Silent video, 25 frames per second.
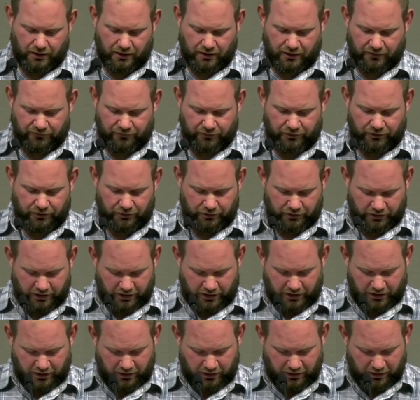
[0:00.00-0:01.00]
If we look
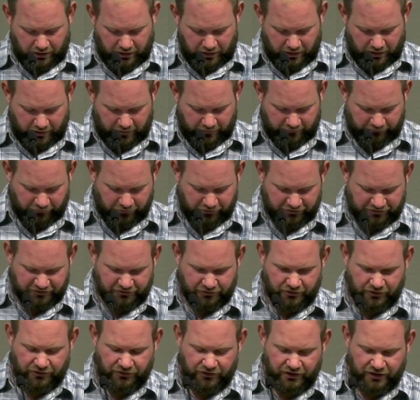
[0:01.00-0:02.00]
at, at 1
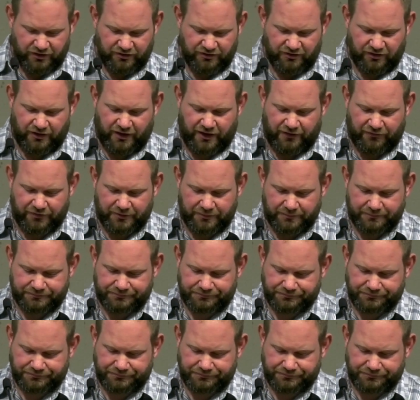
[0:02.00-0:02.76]
Corinthians 11,